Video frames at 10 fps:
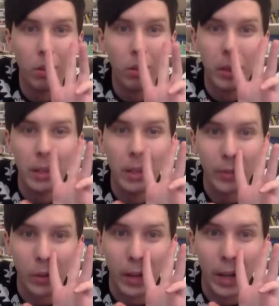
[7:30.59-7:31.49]
Because they've
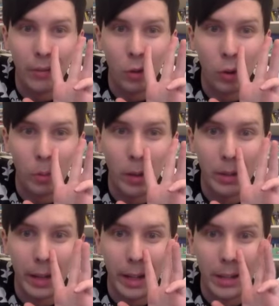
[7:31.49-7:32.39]
only had 4 birthdays.